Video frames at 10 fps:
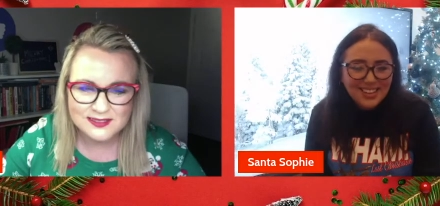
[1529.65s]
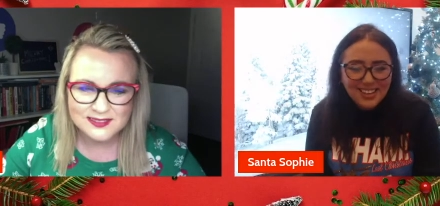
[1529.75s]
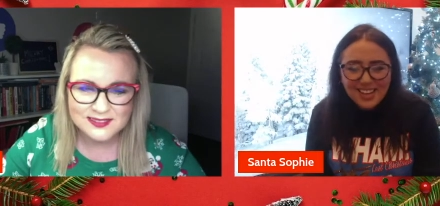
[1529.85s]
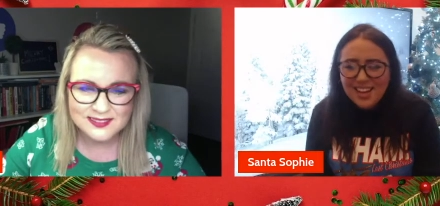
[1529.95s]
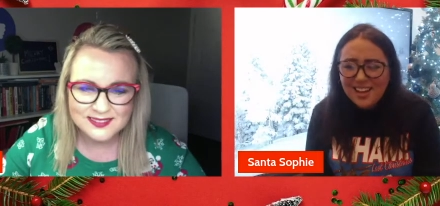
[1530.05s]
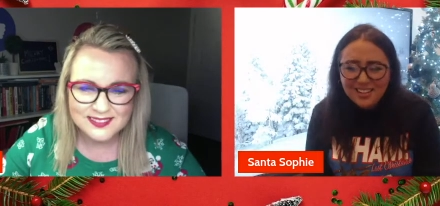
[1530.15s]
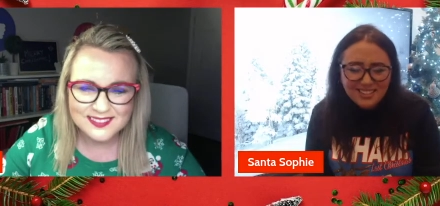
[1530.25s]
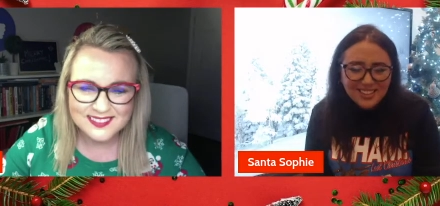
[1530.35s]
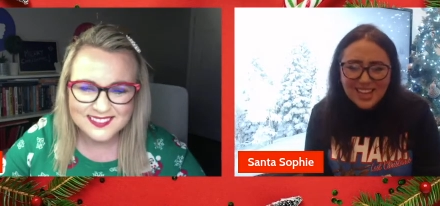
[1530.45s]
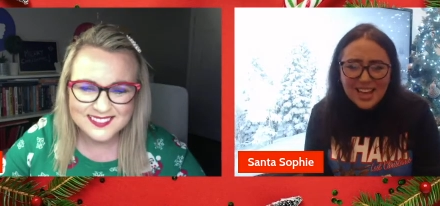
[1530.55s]
Speaker 1: Yeah,
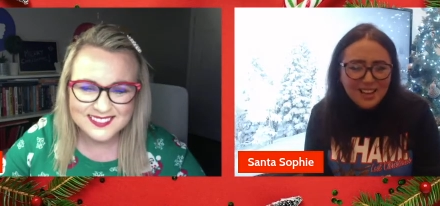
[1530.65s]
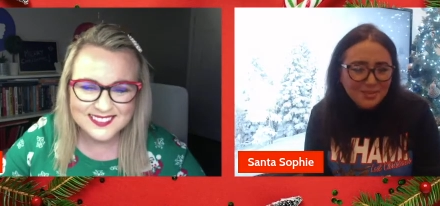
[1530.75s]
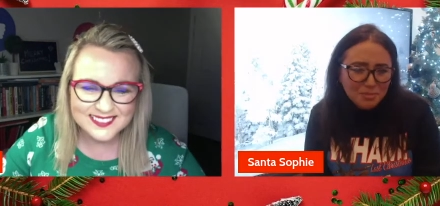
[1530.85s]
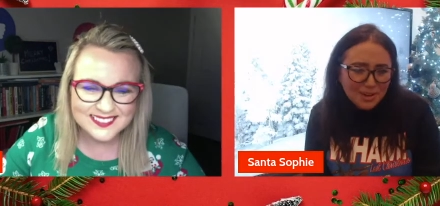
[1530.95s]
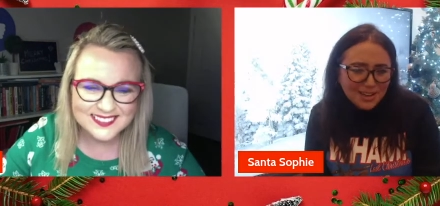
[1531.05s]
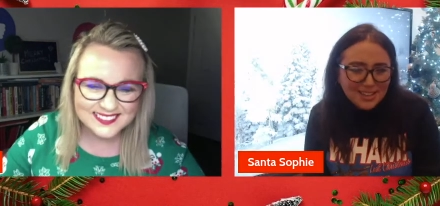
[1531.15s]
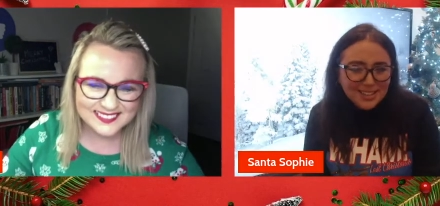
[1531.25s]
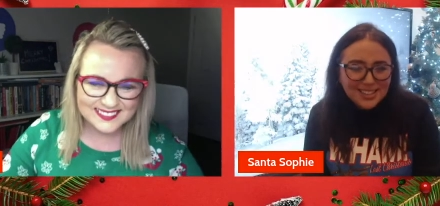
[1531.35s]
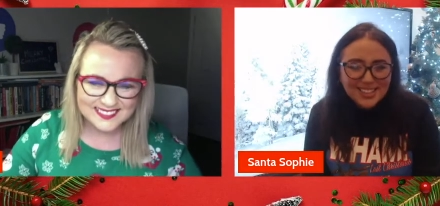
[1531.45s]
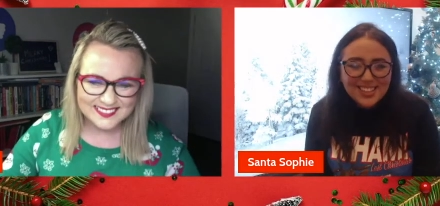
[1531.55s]
yeah, brilliant.